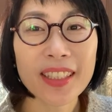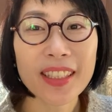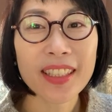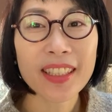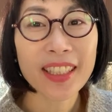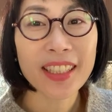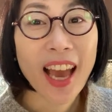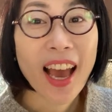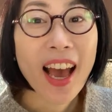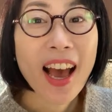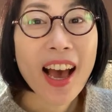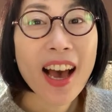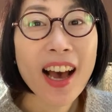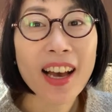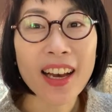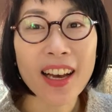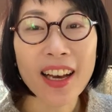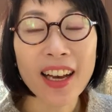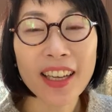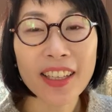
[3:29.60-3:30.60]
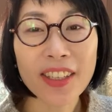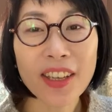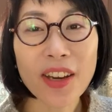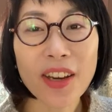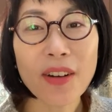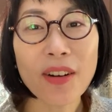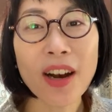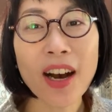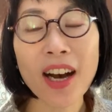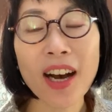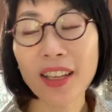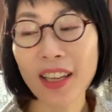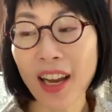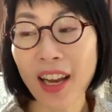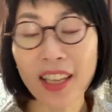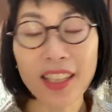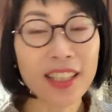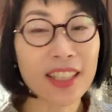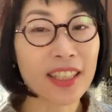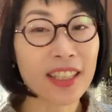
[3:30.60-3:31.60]
yeah, I know.
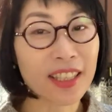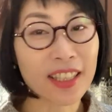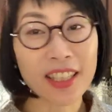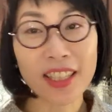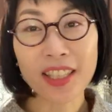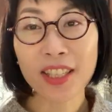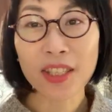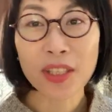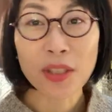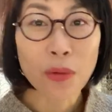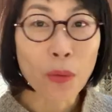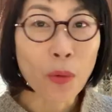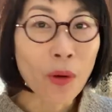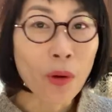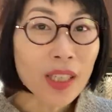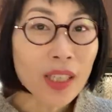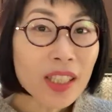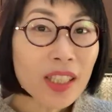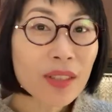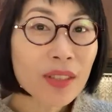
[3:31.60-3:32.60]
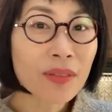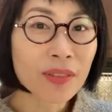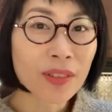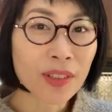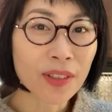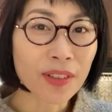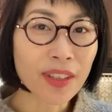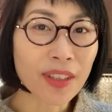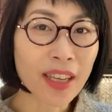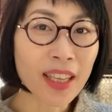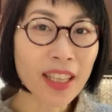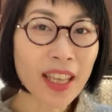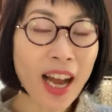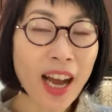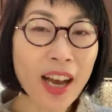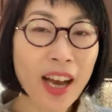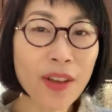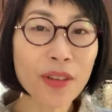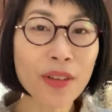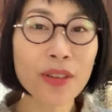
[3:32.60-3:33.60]
it's just so wonderful that
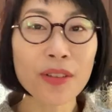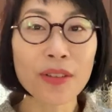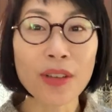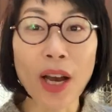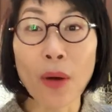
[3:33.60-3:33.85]
how you